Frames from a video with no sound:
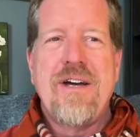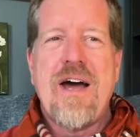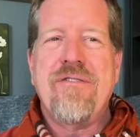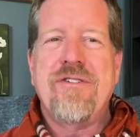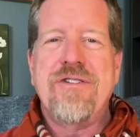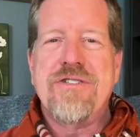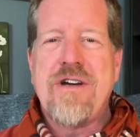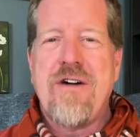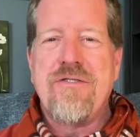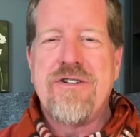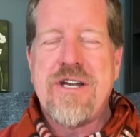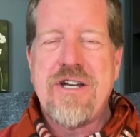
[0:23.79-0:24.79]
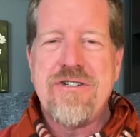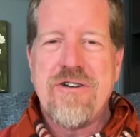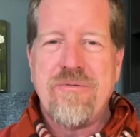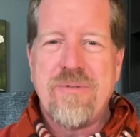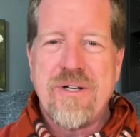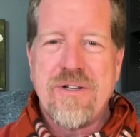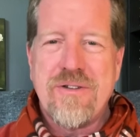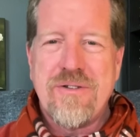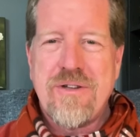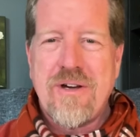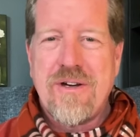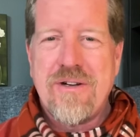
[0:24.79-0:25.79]
having this conversation with
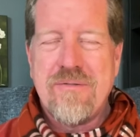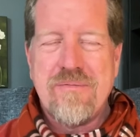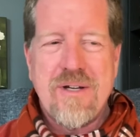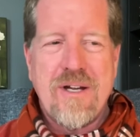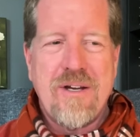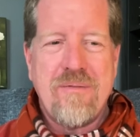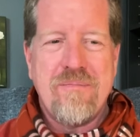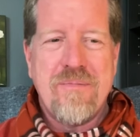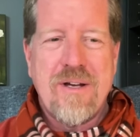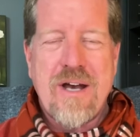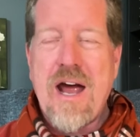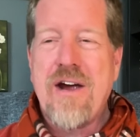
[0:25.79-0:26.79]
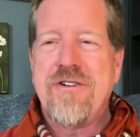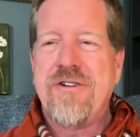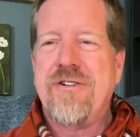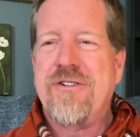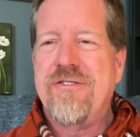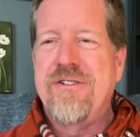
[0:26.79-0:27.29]
an actor